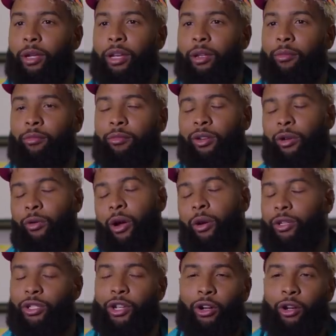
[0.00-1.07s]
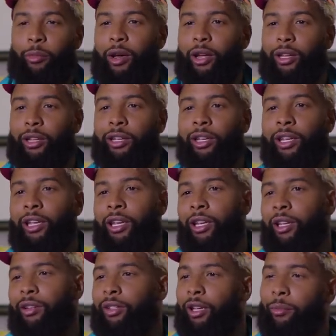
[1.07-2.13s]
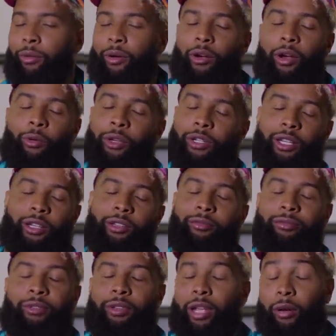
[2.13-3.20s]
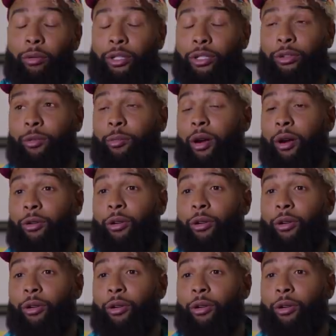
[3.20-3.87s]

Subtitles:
me and him, you know, we always talk about it. Like, bro, I wish you were my